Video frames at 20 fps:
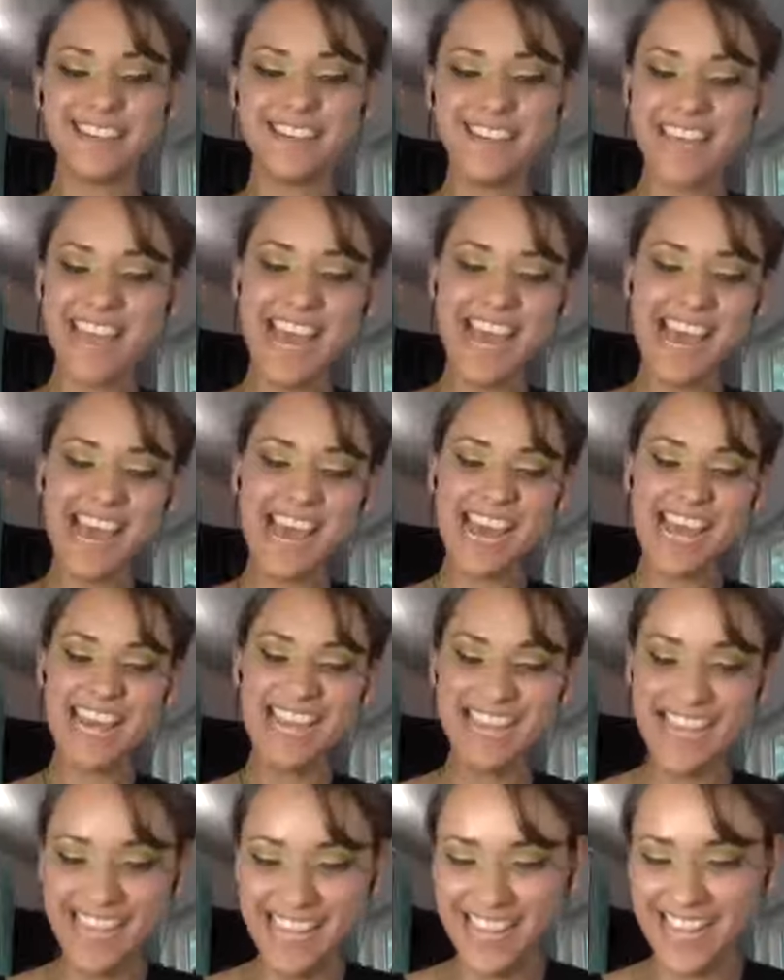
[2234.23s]
So yay!
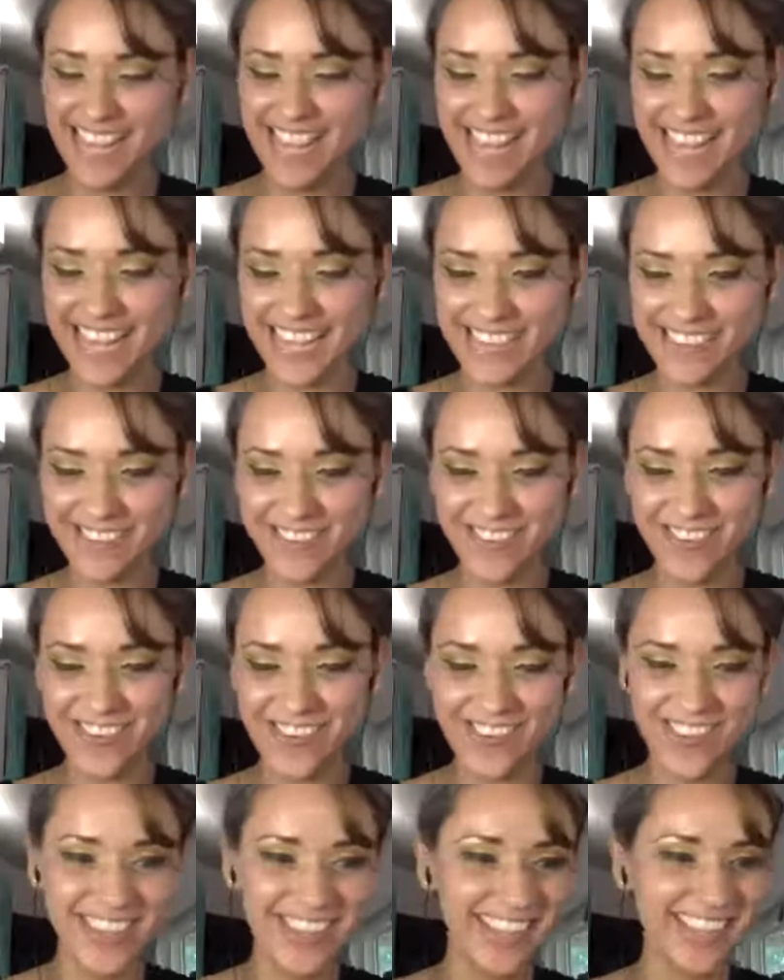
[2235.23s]
That's so
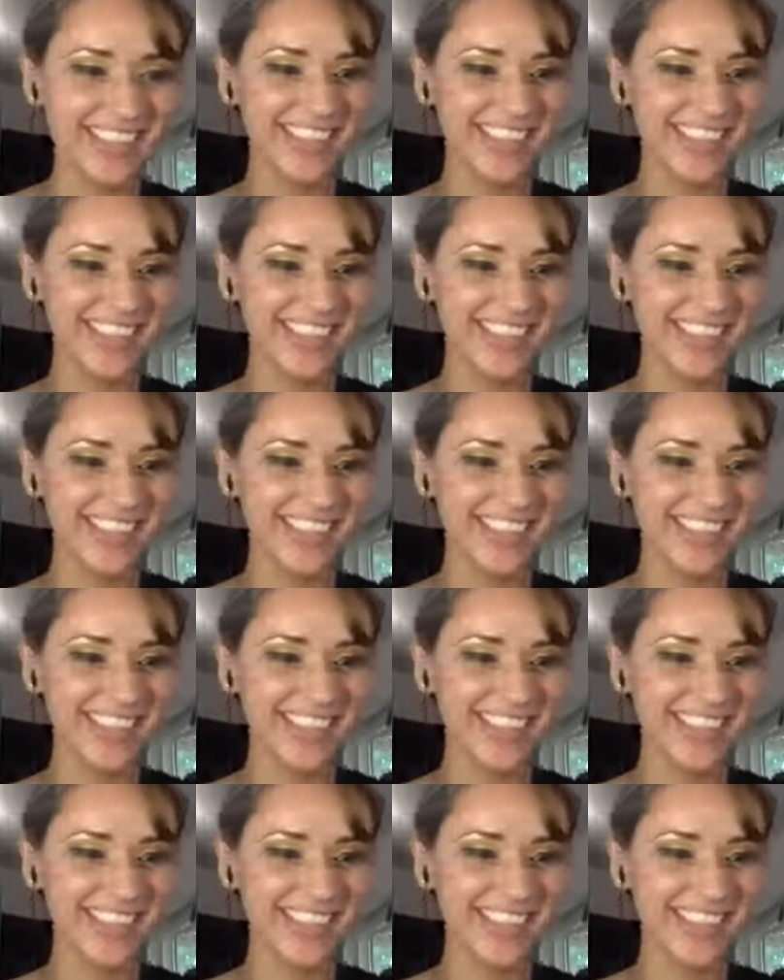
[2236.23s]
cool.